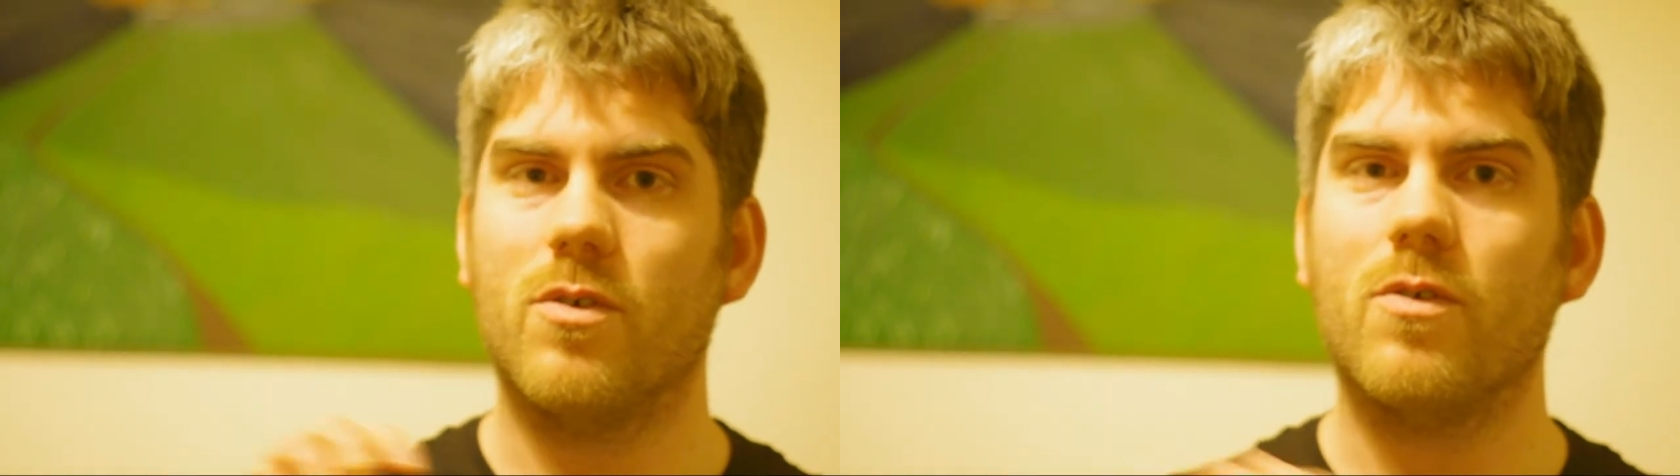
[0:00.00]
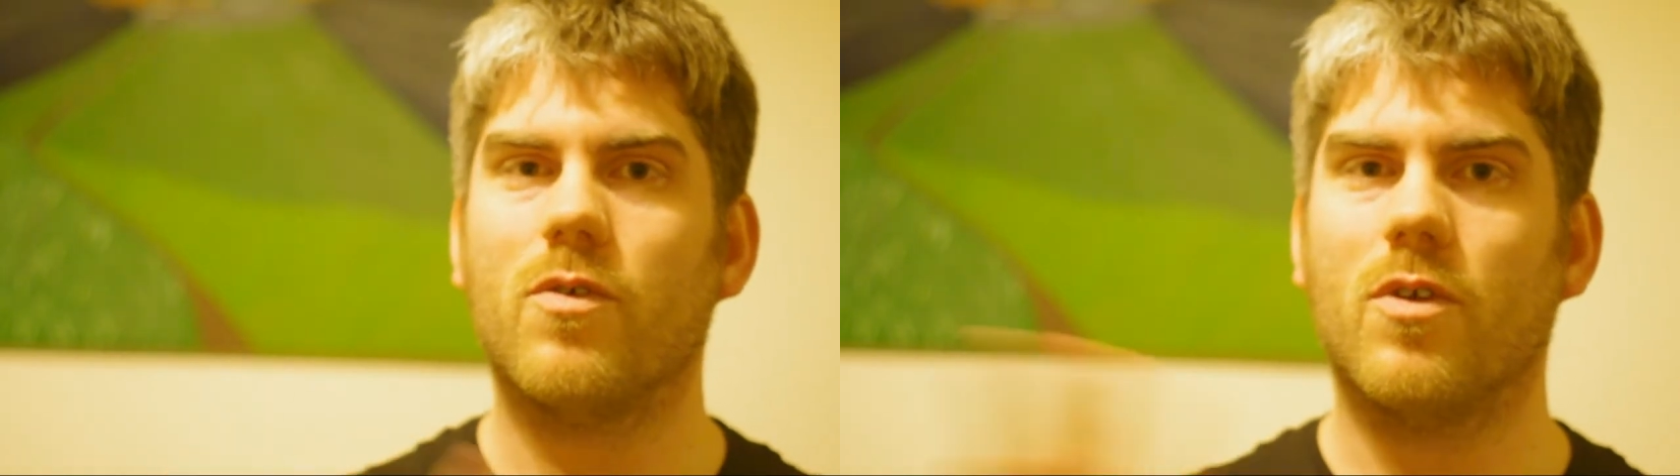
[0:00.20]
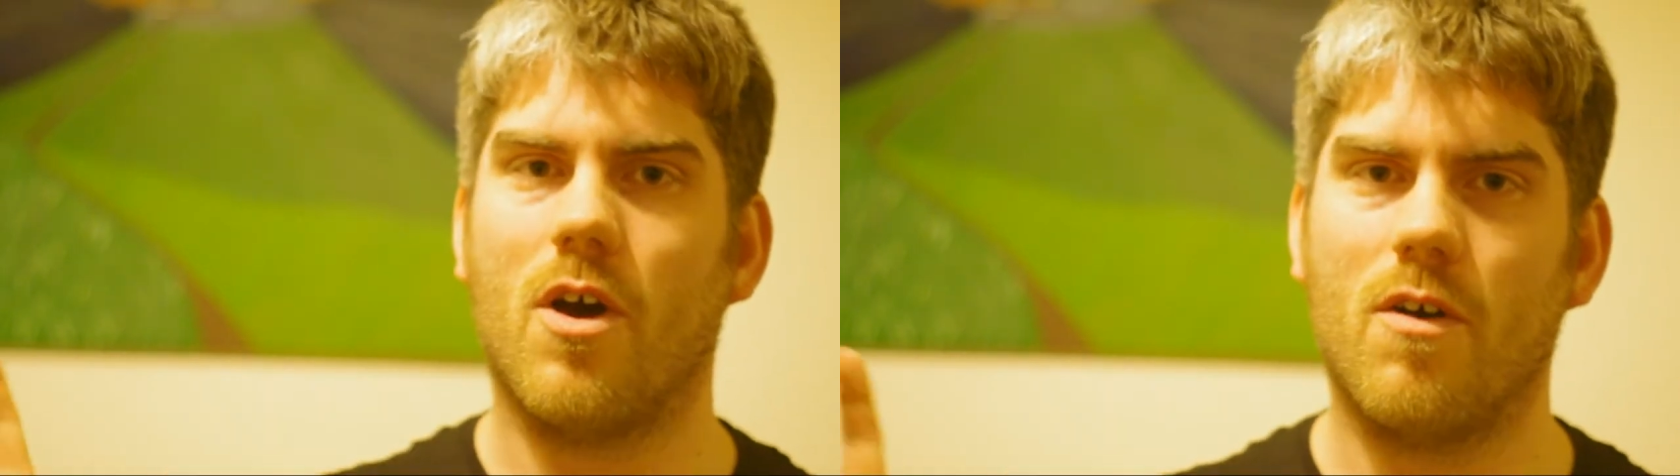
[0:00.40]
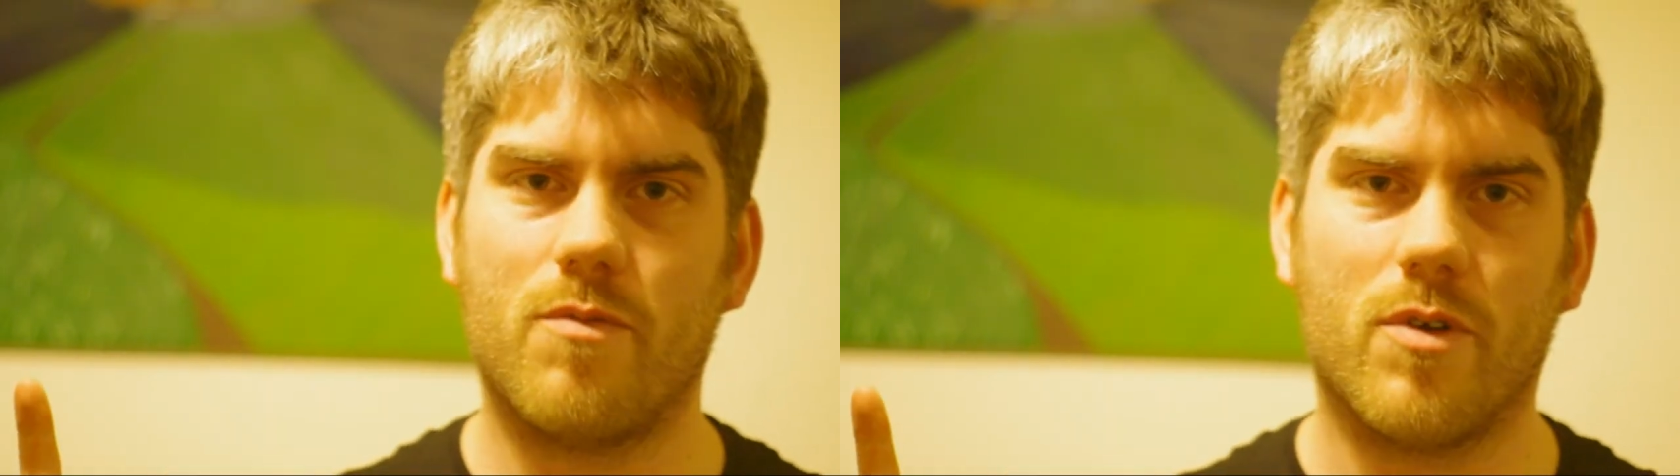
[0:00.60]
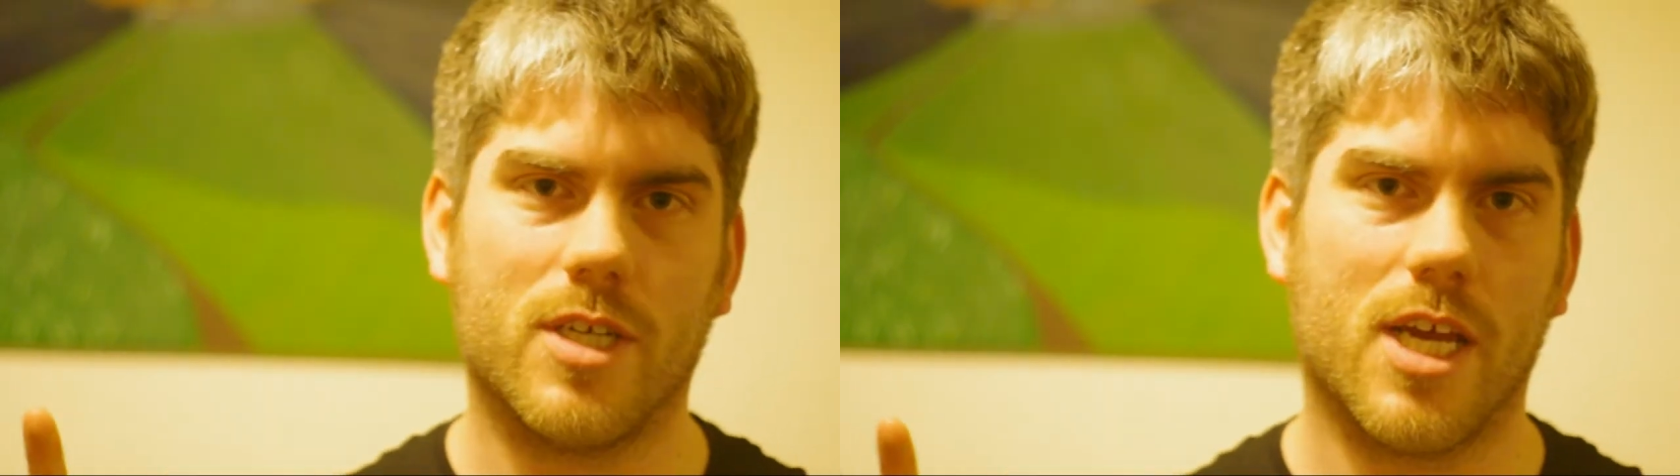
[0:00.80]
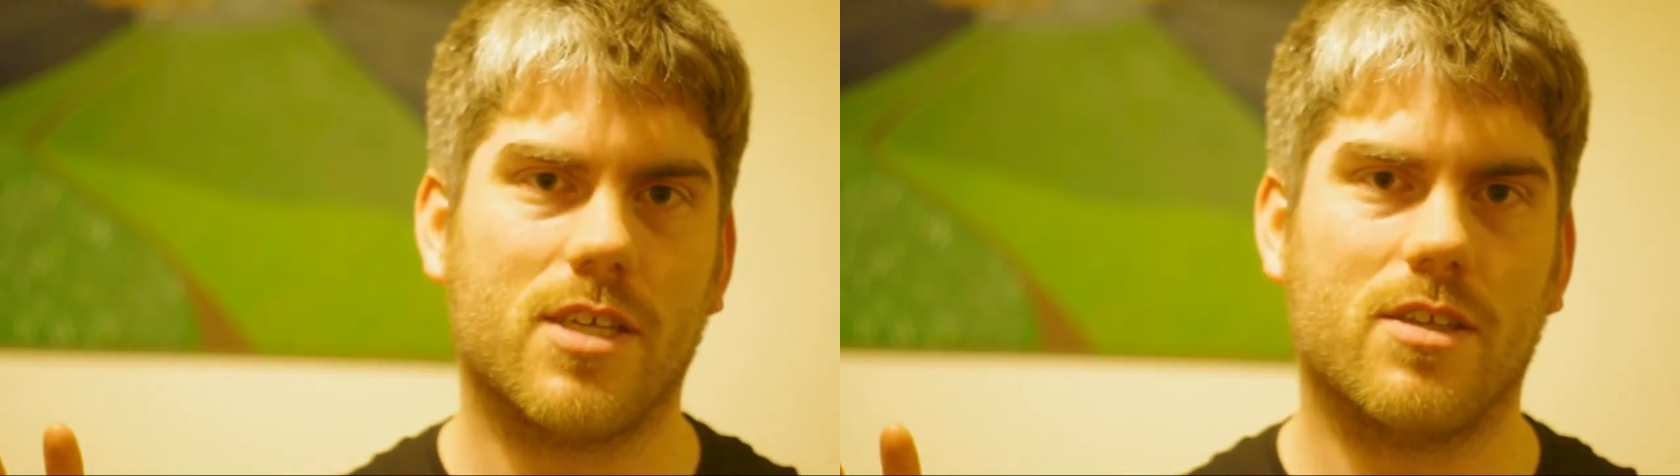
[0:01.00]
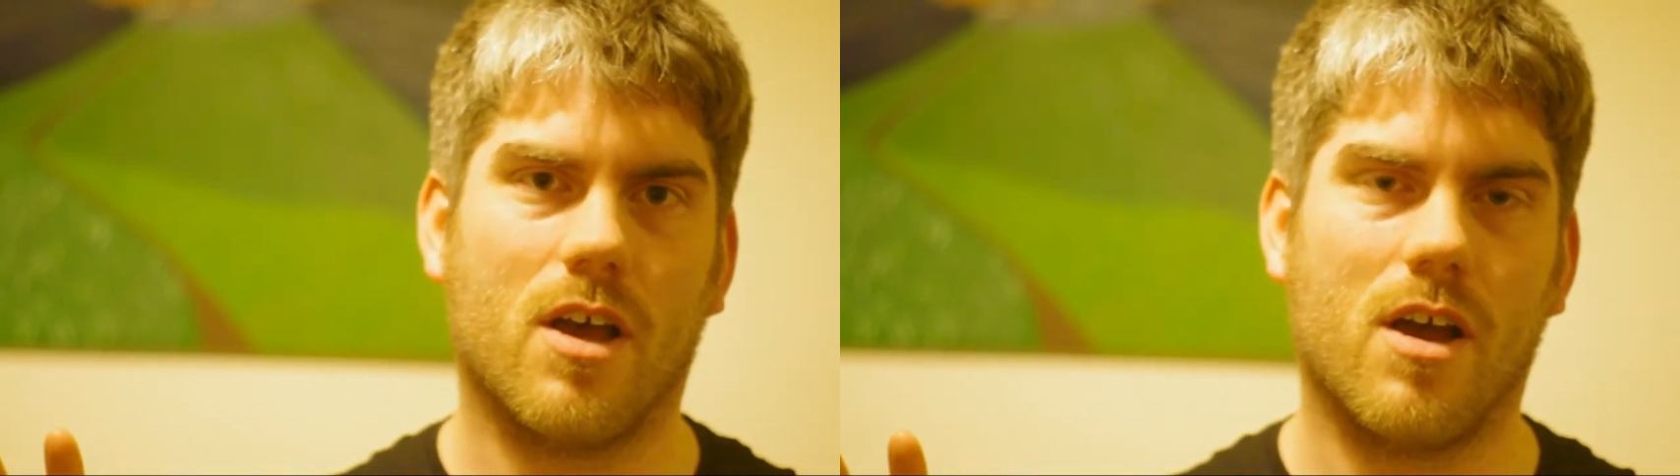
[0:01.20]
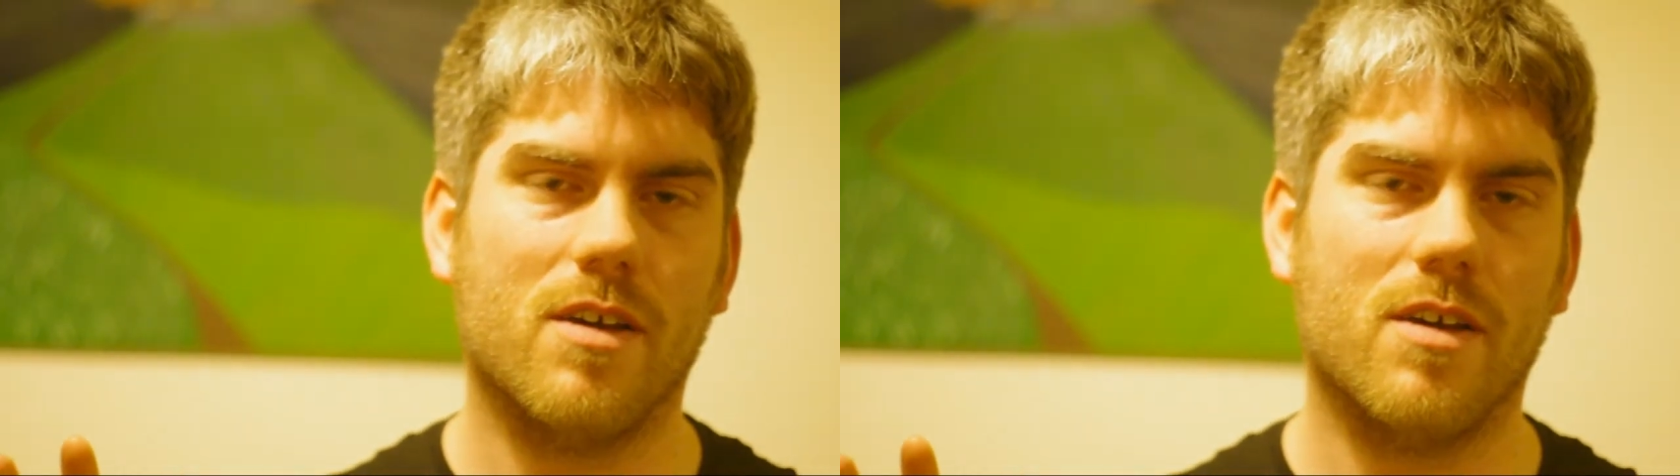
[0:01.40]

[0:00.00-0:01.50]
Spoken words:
an awful lot of projects that